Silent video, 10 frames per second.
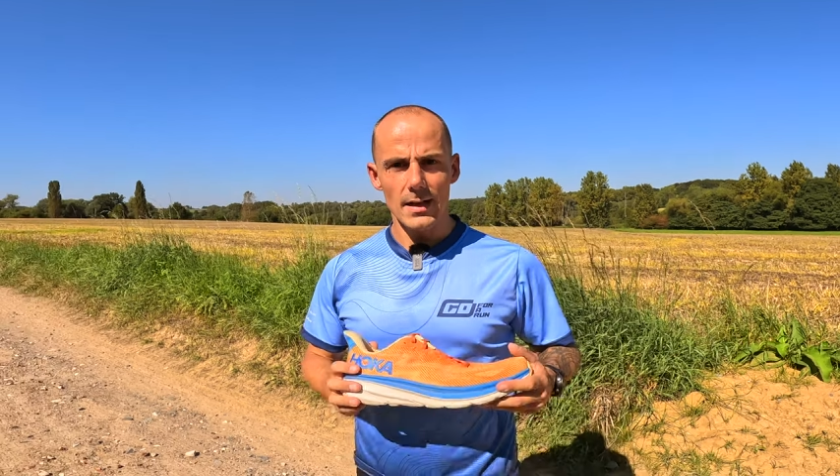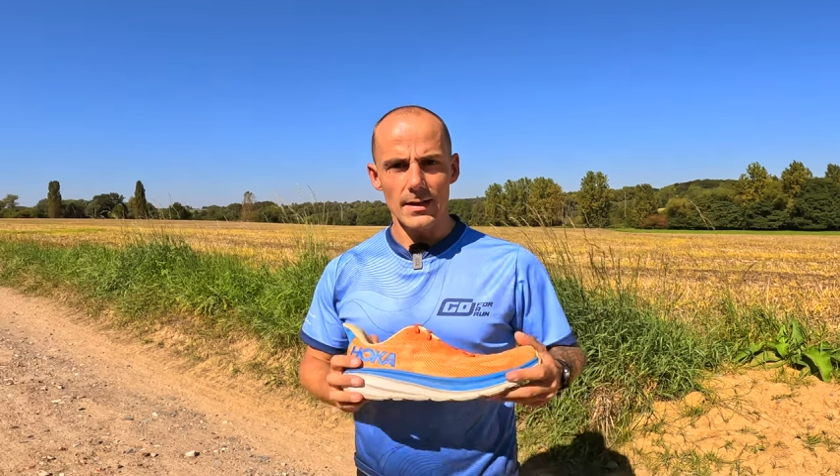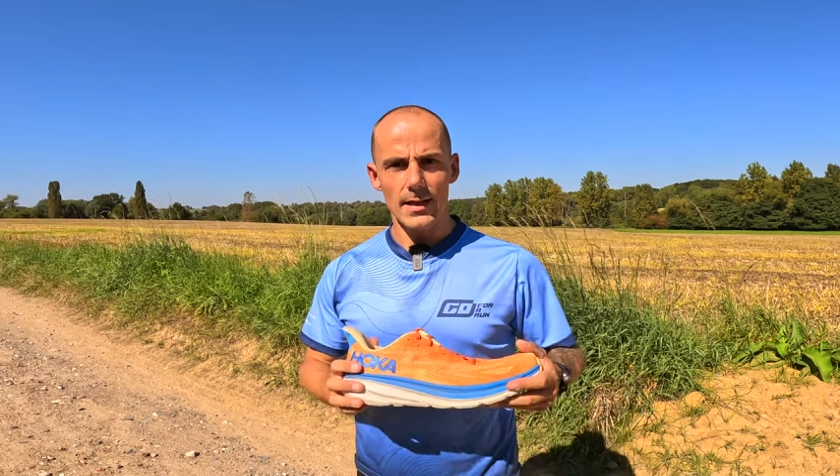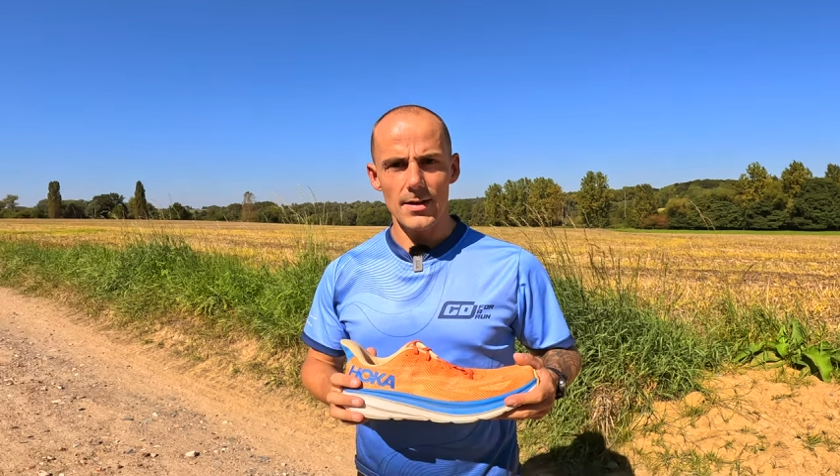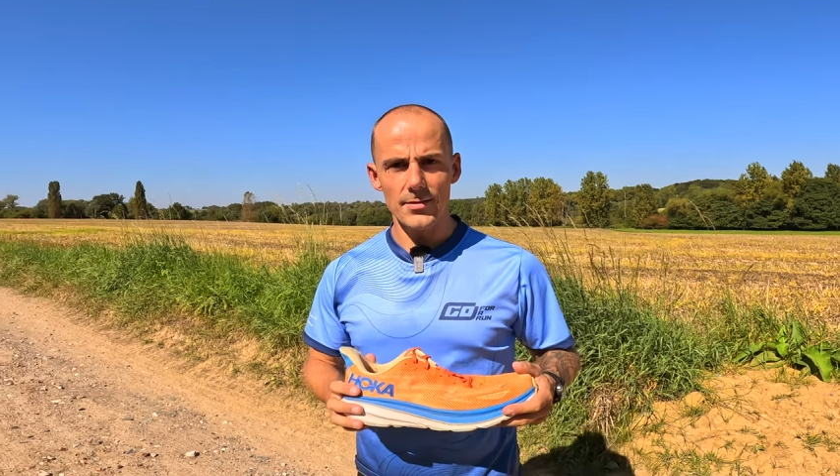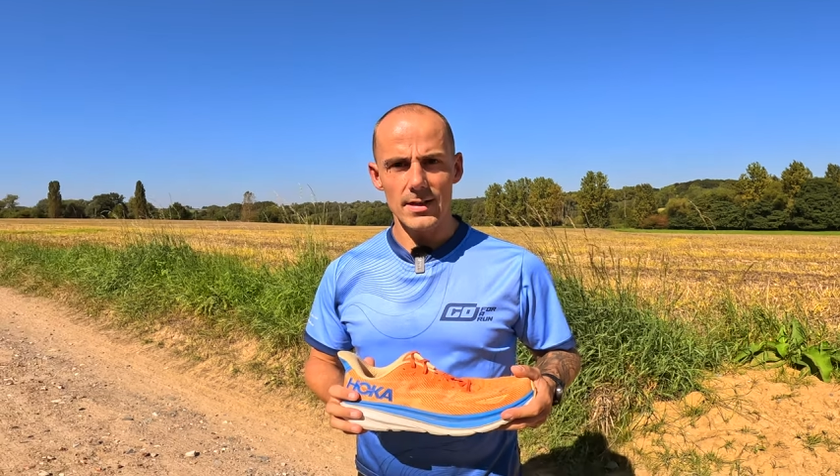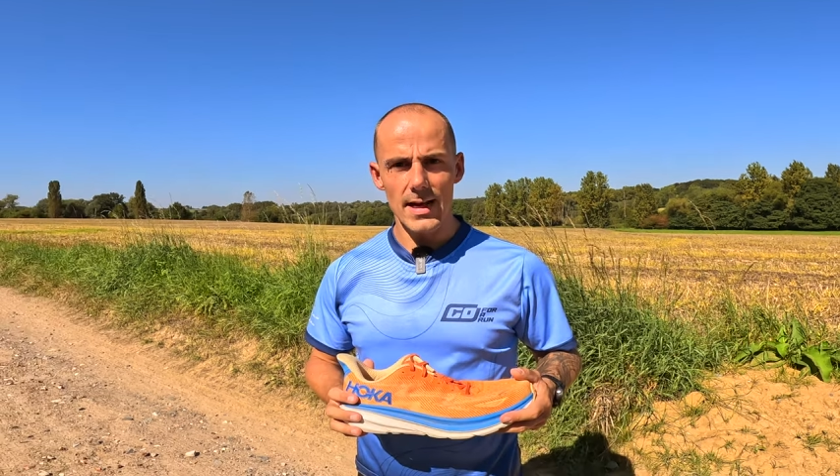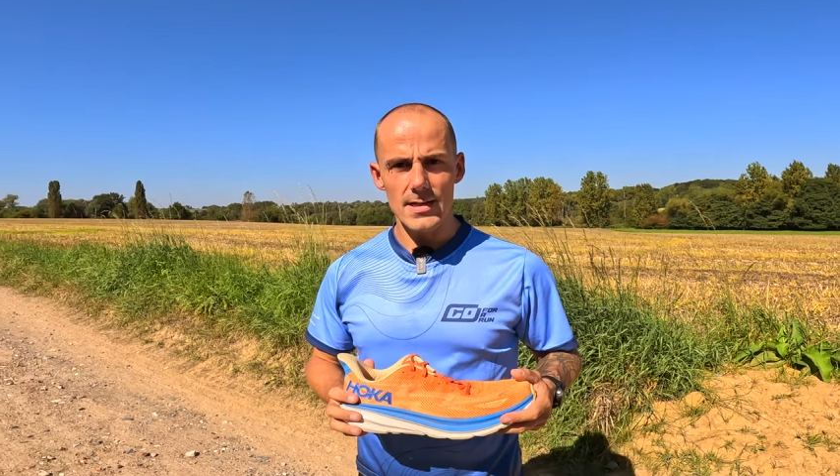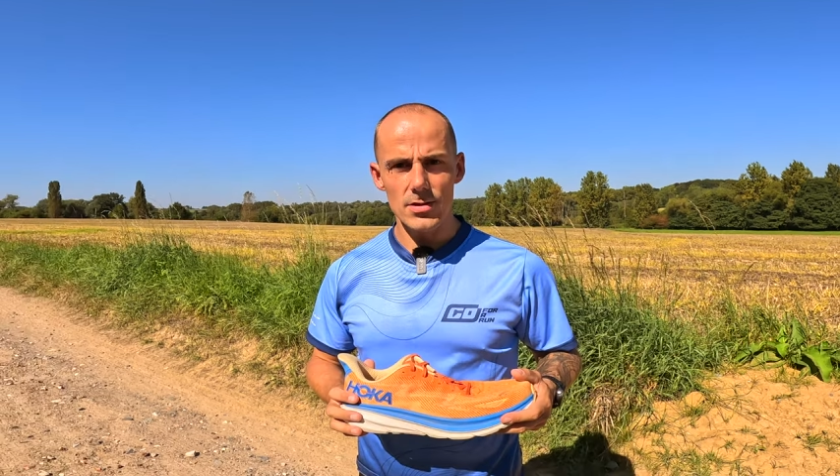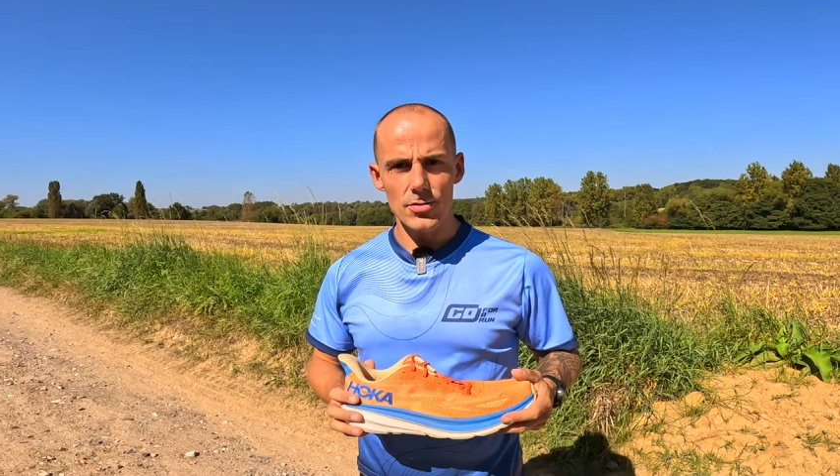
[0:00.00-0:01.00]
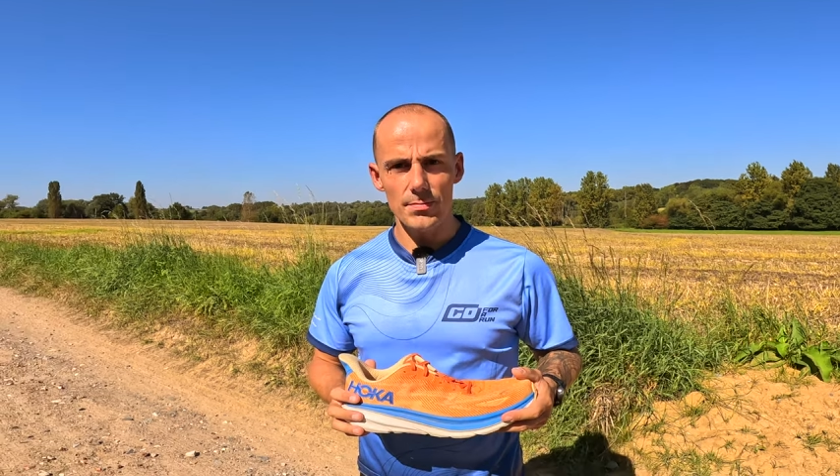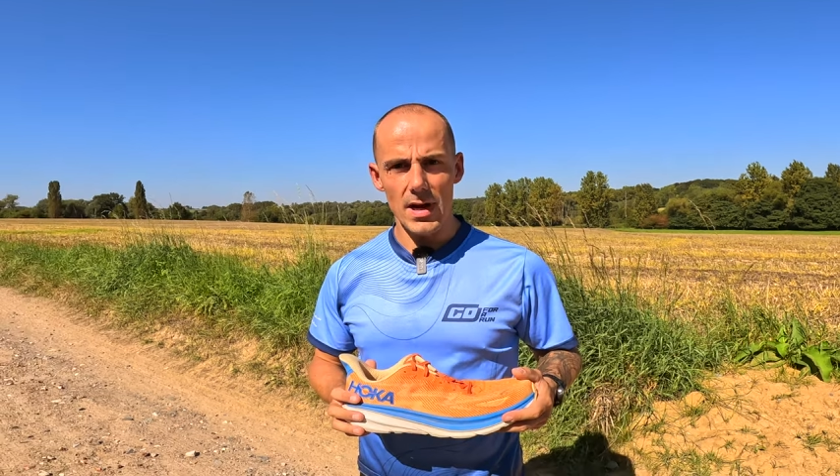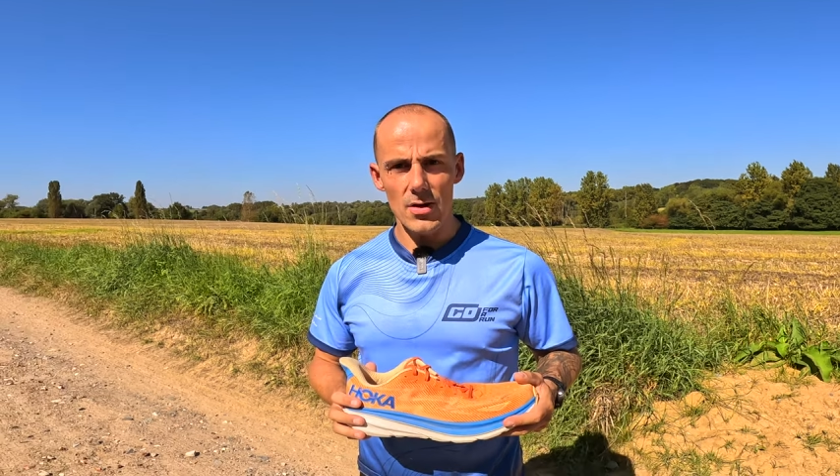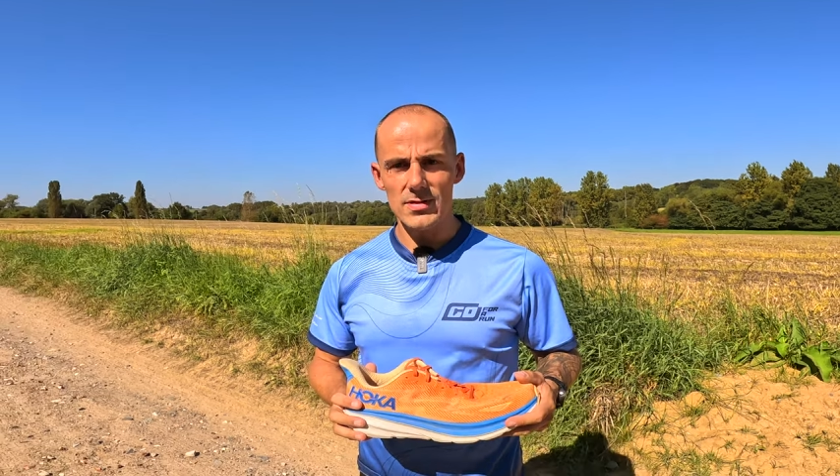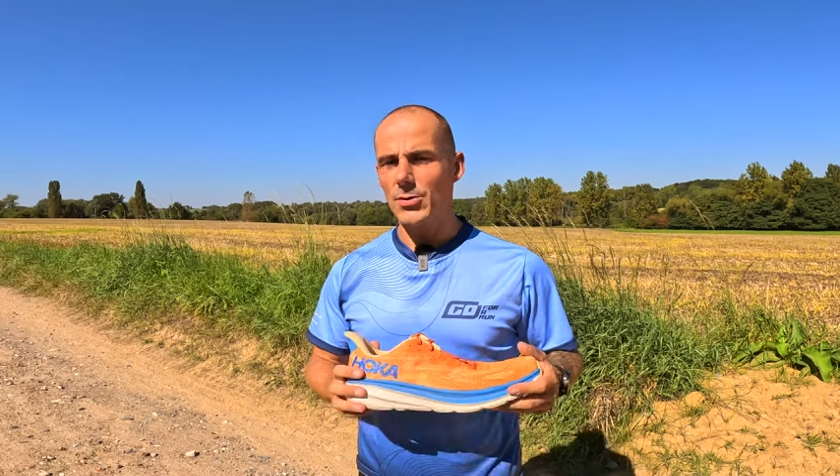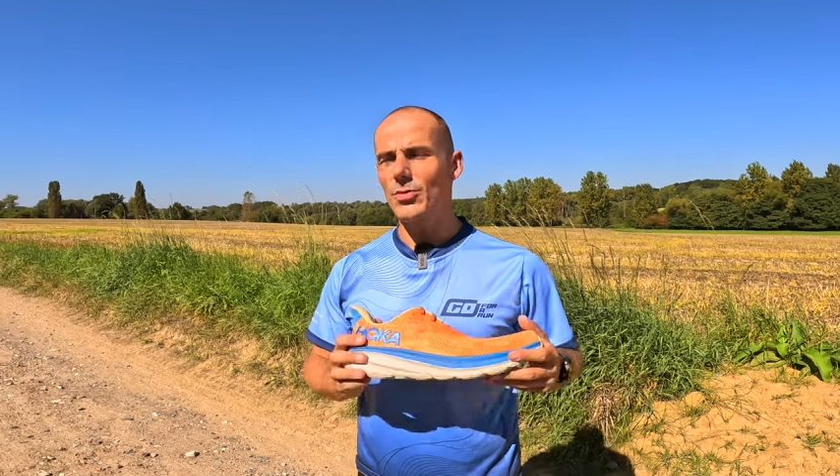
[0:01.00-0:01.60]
The Clifton has a good bounce and